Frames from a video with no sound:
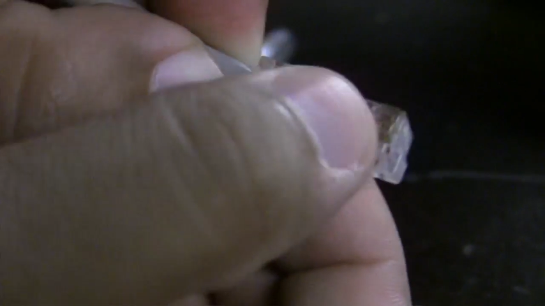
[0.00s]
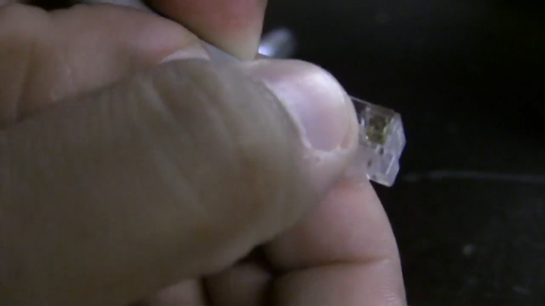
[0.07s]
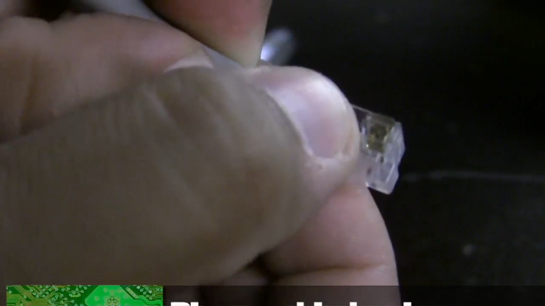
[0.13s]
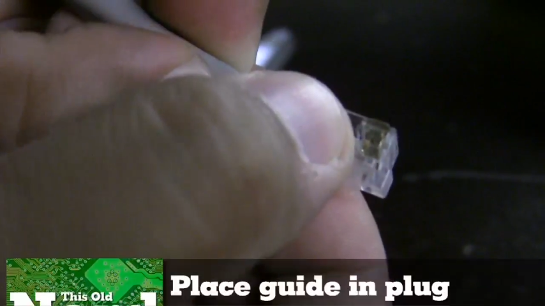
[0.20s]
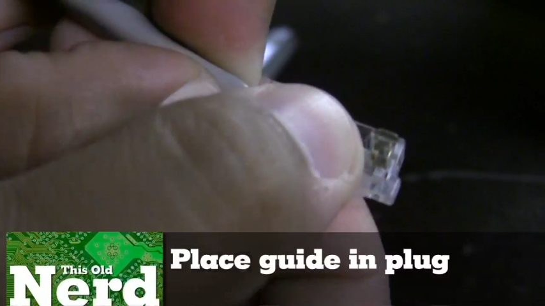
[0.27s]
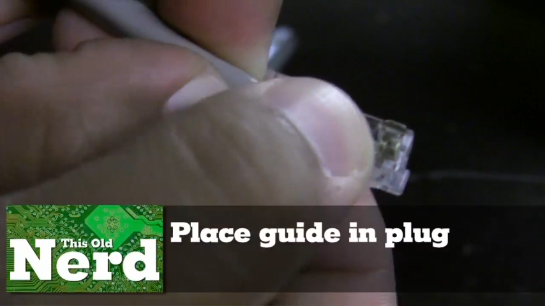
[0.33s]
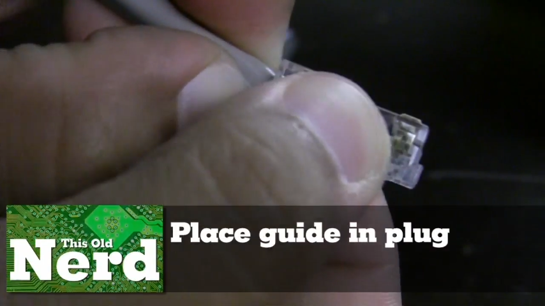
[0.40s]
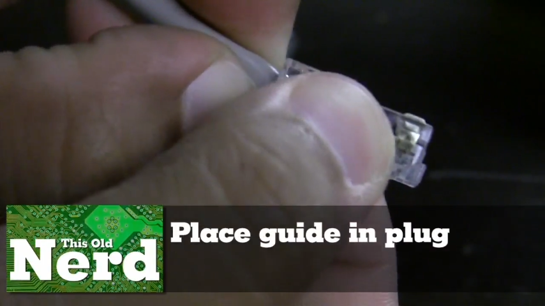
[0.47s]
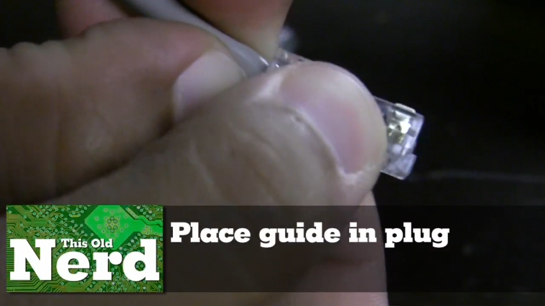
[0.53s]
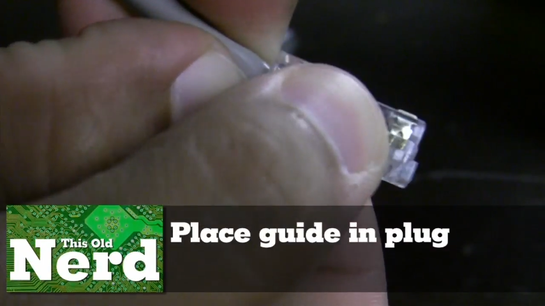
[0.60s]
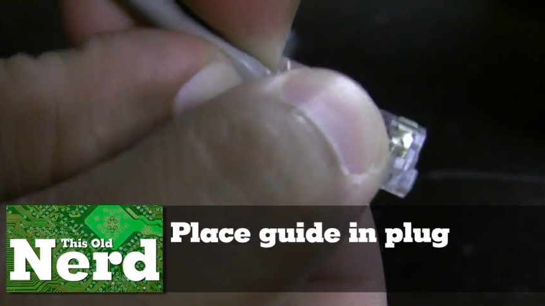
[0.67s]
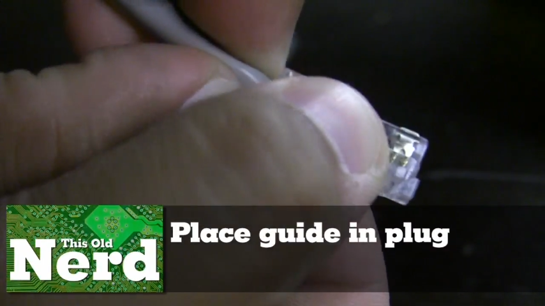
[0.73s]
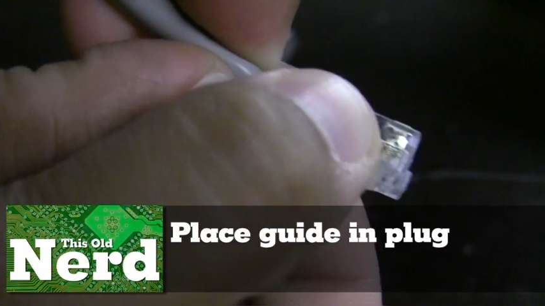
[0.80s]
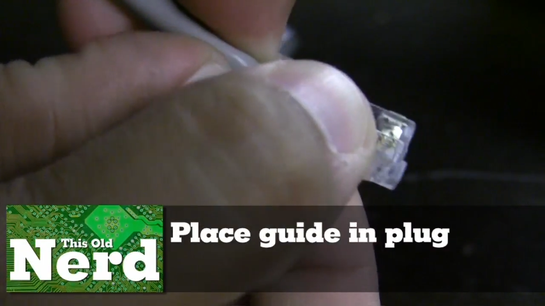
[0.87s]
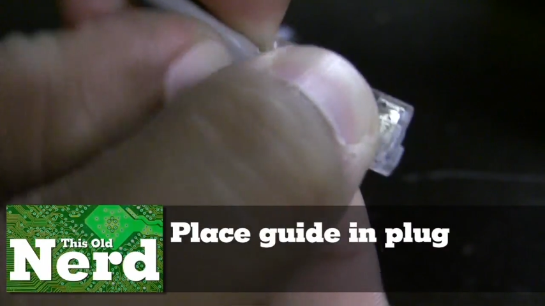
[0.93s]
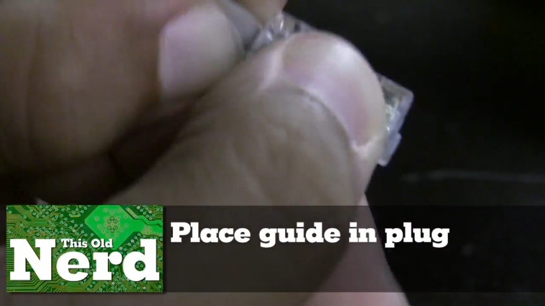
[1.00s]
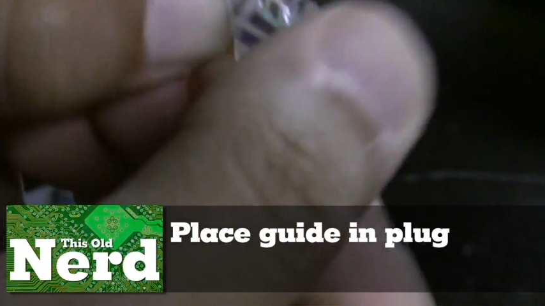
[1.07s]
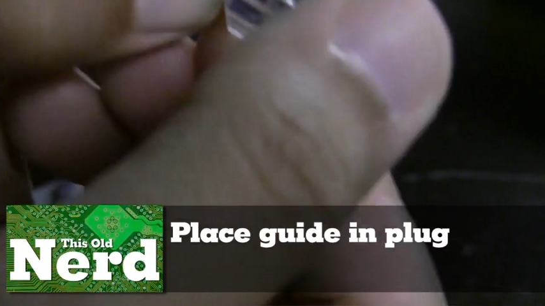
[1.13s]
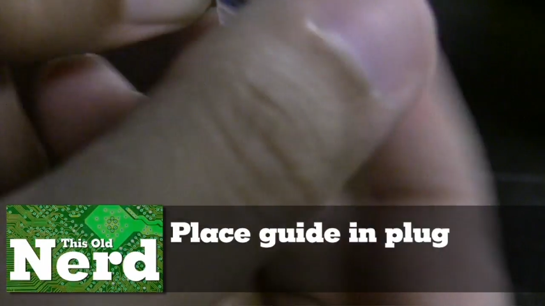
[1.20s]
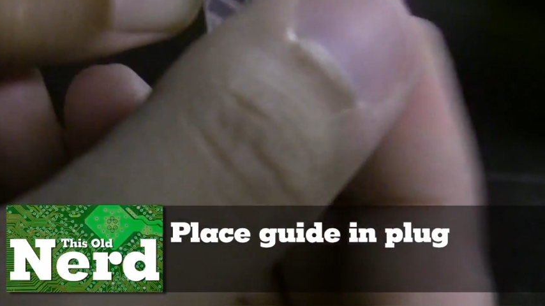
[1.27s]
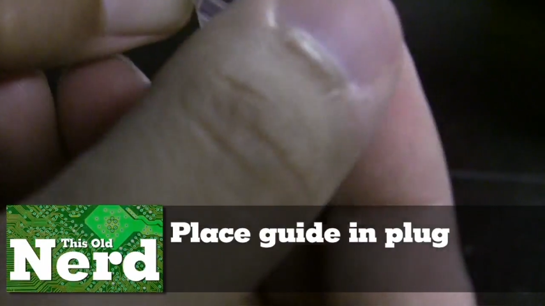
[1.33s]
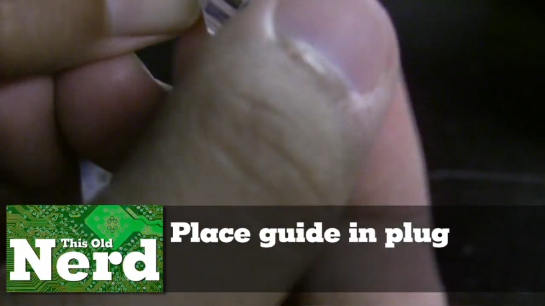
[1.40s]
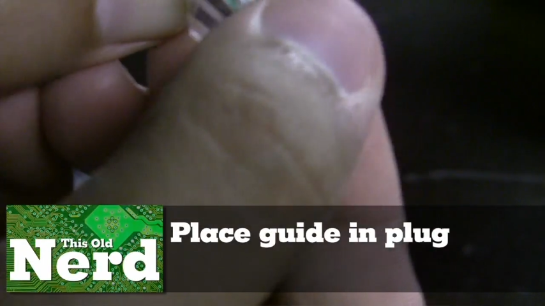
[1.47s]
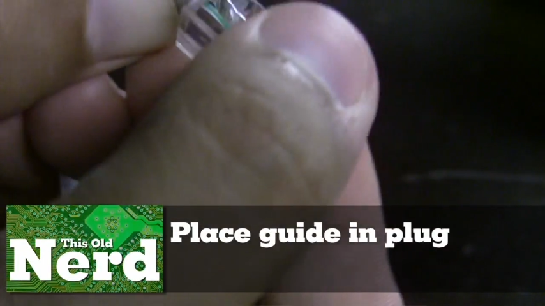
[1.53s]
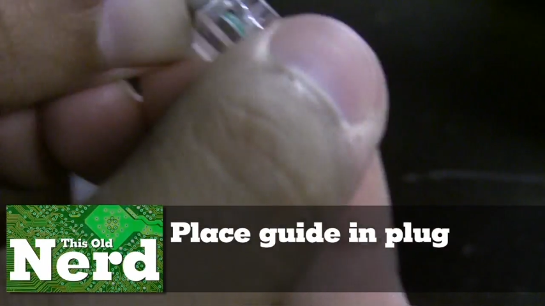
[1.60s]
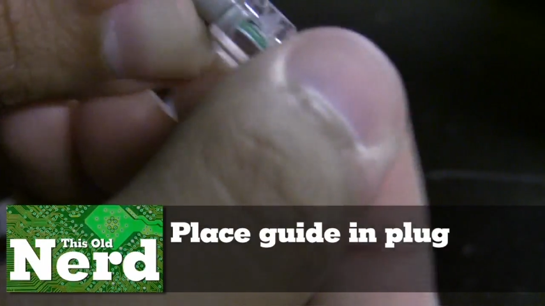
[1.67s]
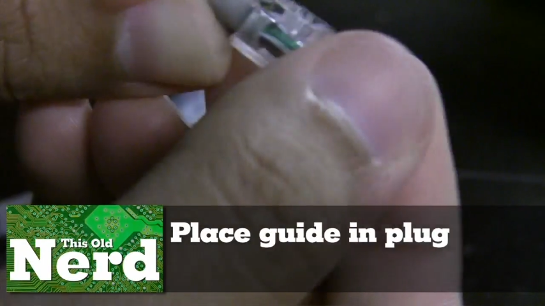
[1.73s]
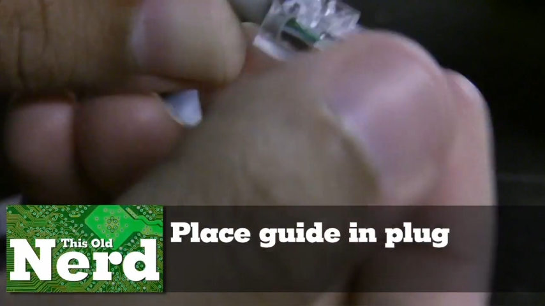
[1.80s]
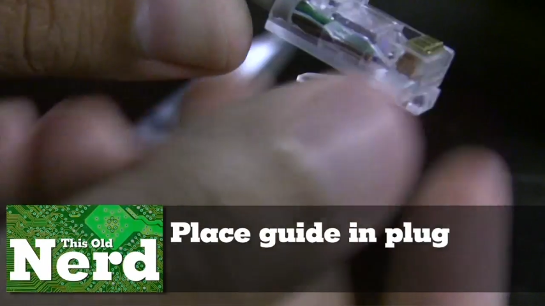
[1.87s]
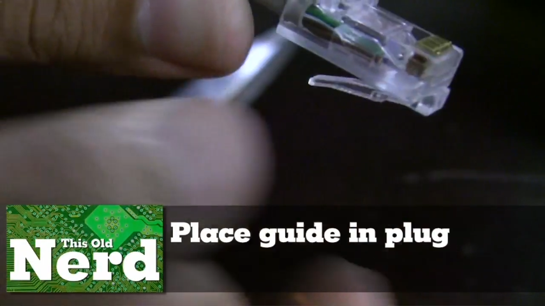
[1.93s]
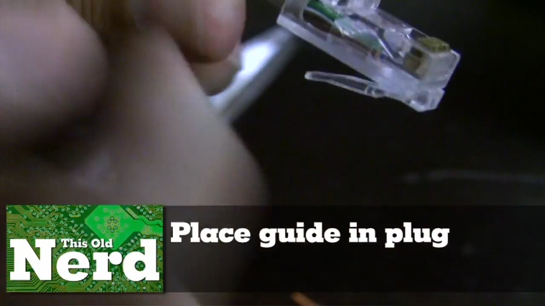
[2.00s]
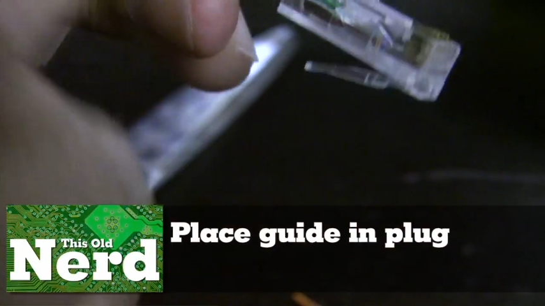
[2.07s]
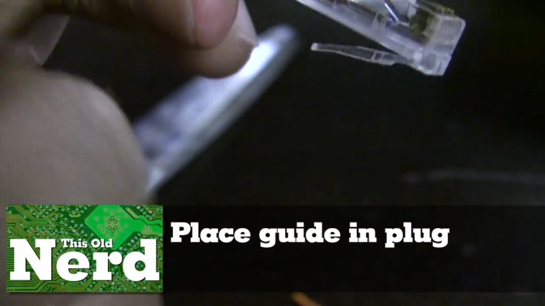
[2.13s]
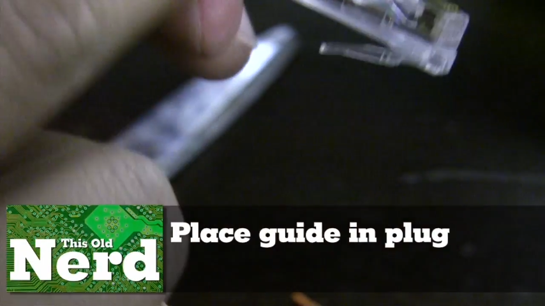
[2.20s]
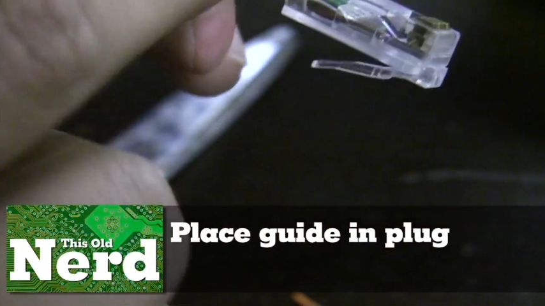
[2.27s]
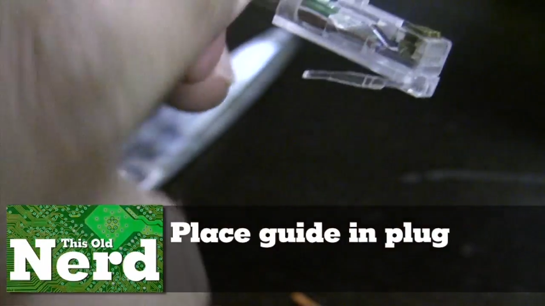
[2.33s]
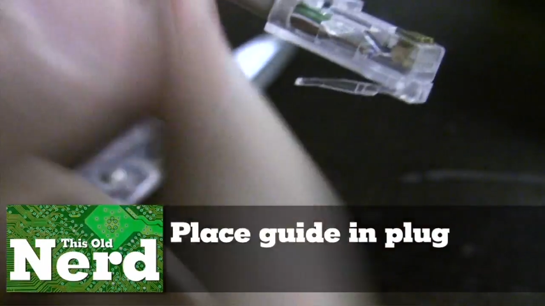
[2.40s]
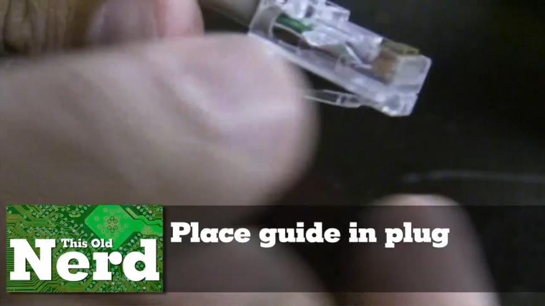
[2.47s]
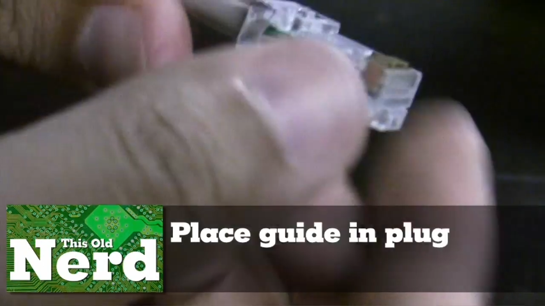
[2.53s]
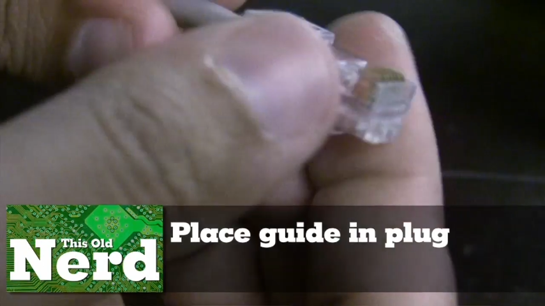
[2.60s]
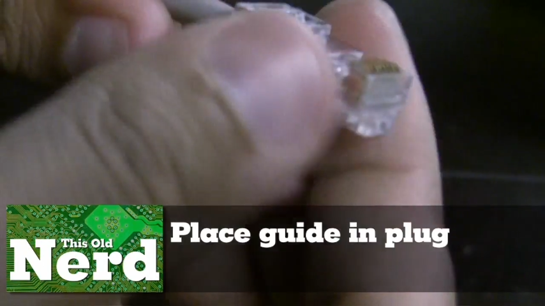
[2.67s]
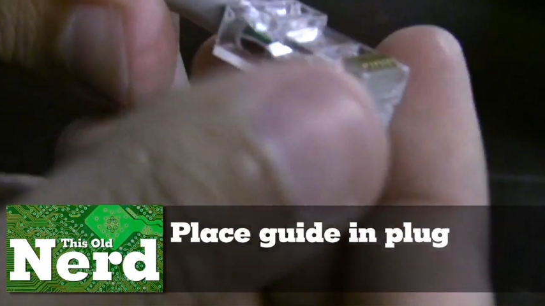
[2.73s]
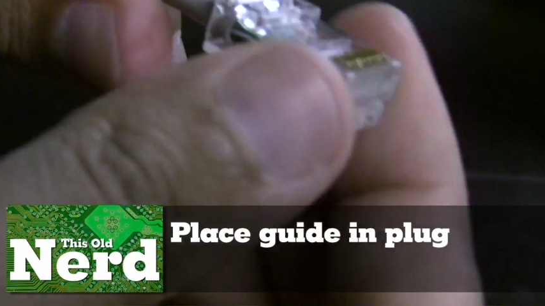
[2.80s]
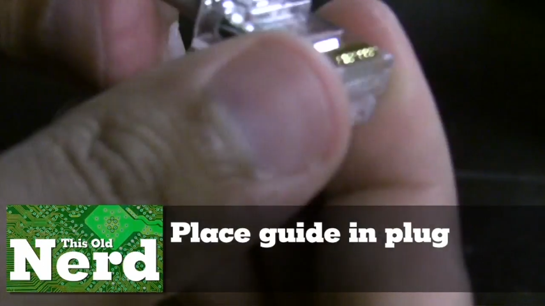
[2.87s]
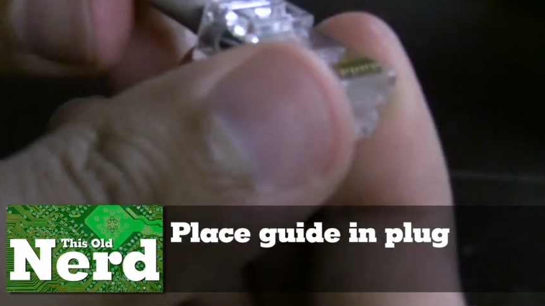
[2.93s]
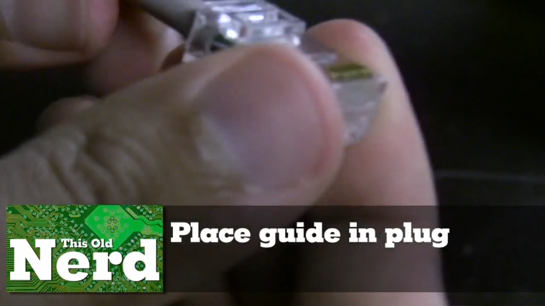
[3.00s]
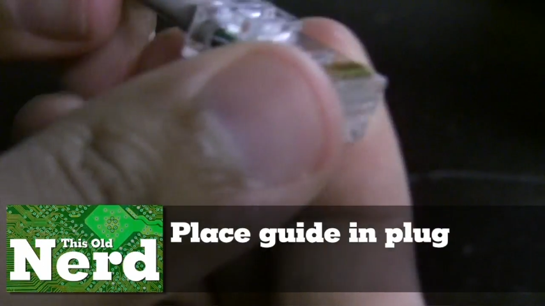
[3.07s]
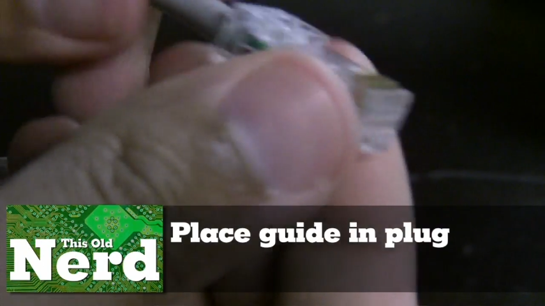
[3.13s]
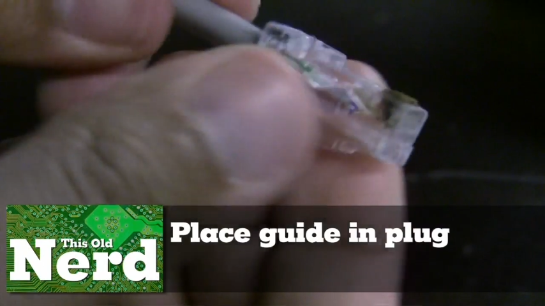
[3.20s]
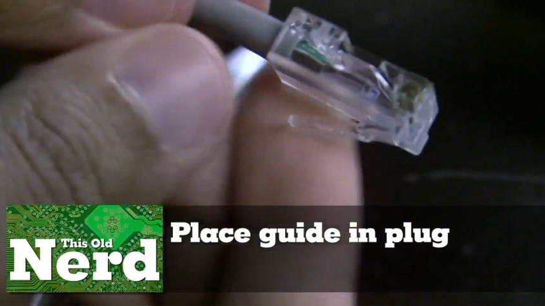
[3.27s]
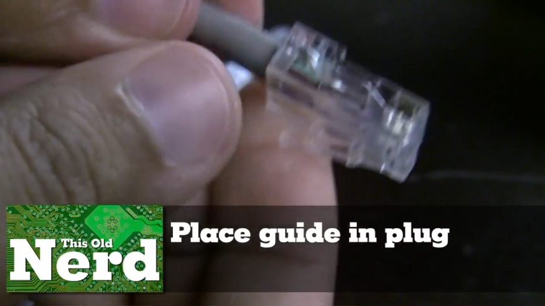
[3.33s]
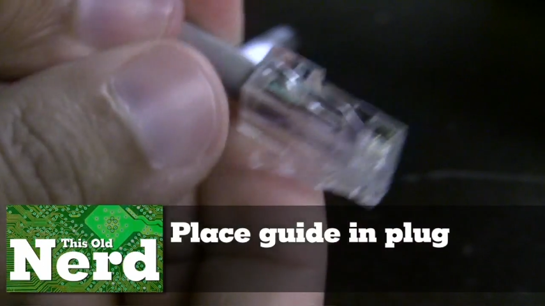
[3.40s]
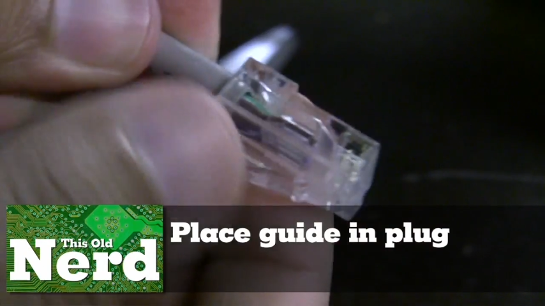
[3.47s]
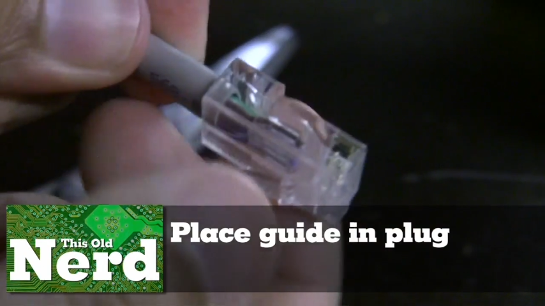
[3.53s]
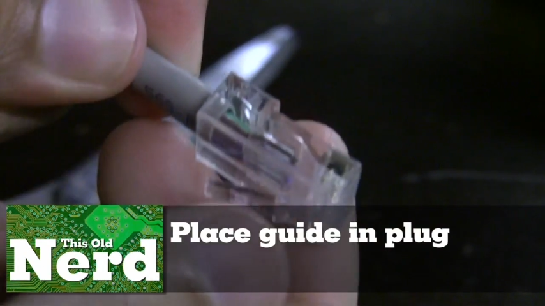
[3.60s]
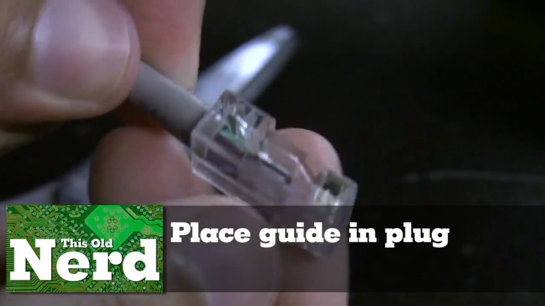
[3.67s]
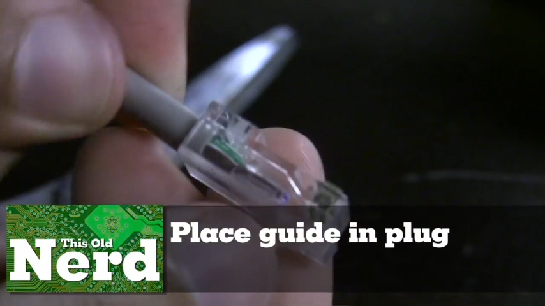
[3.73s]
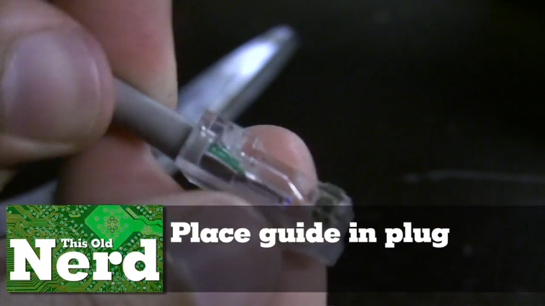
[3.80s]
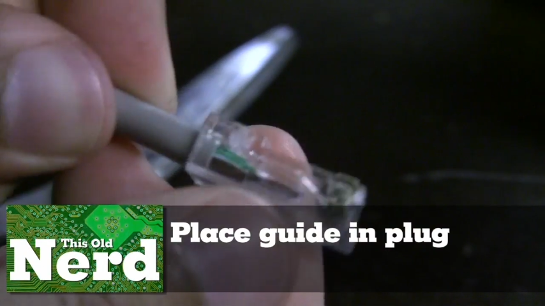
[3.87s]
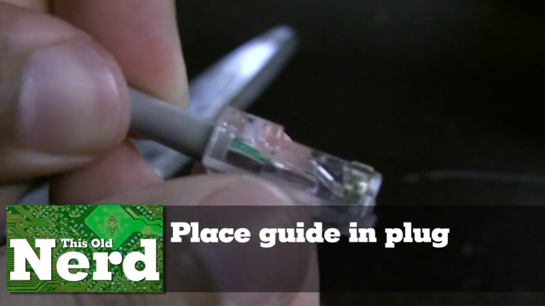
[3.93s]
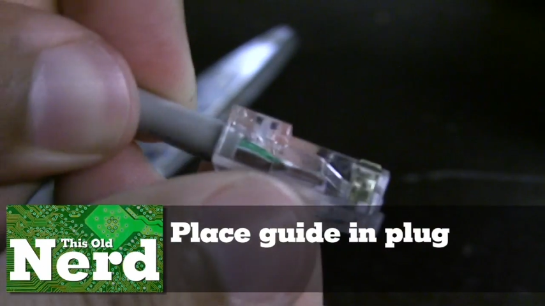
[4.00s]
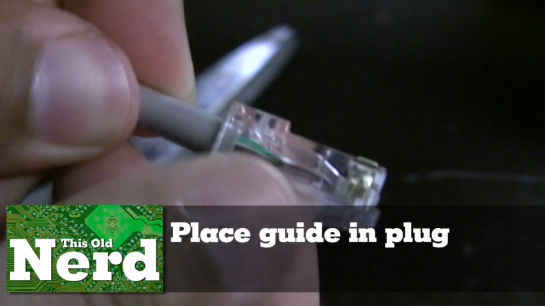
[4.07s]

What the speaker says: Nobody's mouth can be seen.